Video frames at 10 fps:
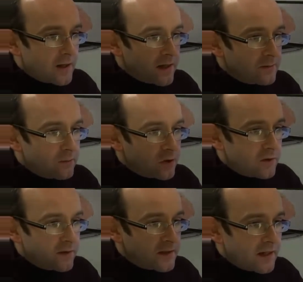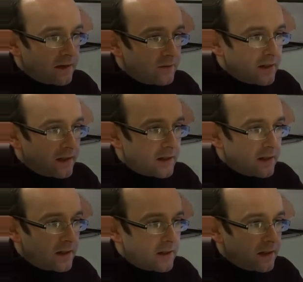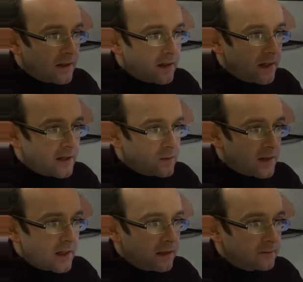as much of the scan flag as we can.